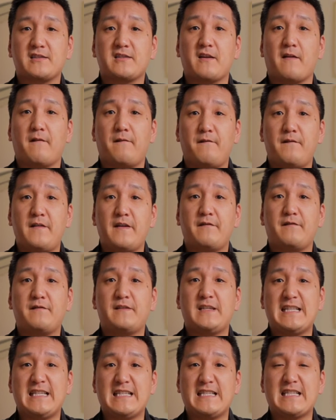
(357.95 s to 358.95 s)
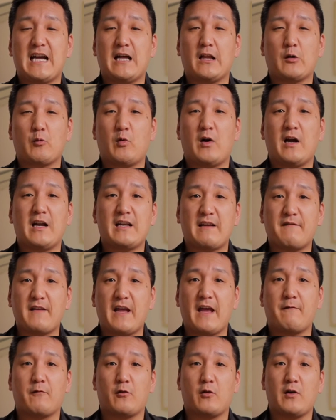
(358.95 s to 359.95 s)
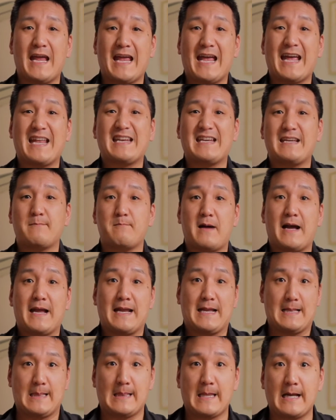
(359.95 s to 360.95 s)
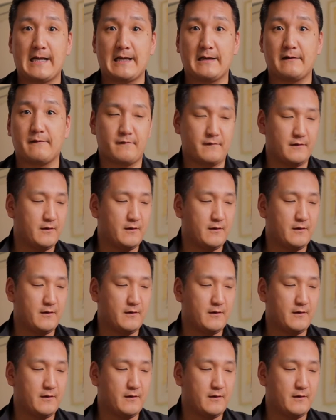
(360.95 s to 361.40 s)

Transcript: $15 wine I've ever had in my life.